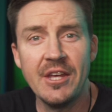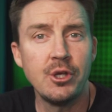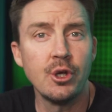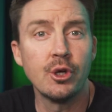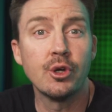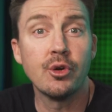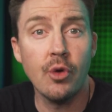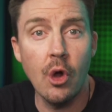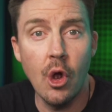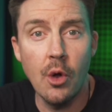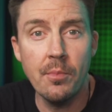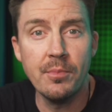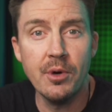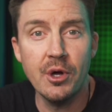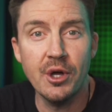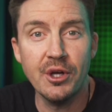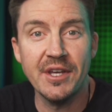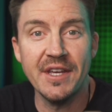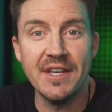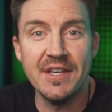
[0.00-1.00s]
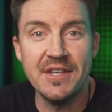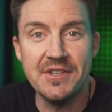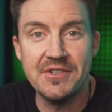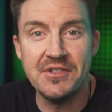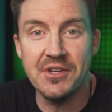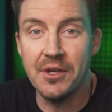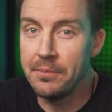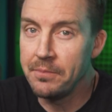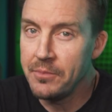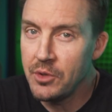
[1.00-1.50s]
Think your Chromebook
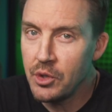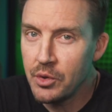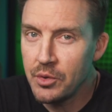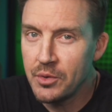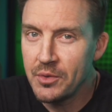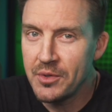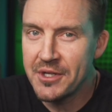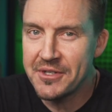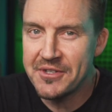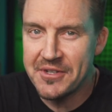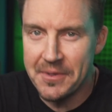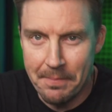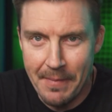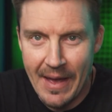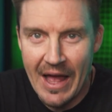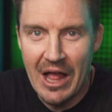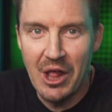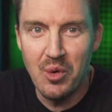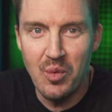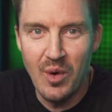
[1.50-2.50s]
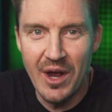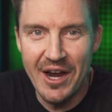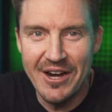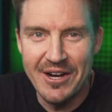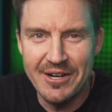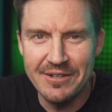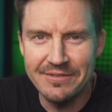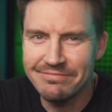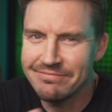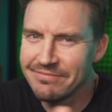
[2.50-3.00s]
is immune to
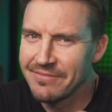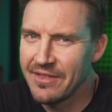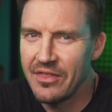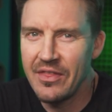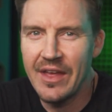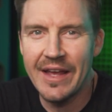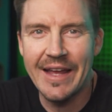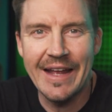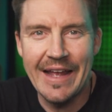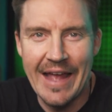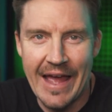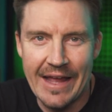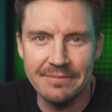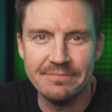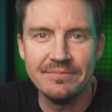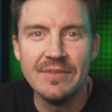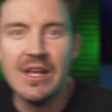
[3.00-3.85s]
malware? Think again.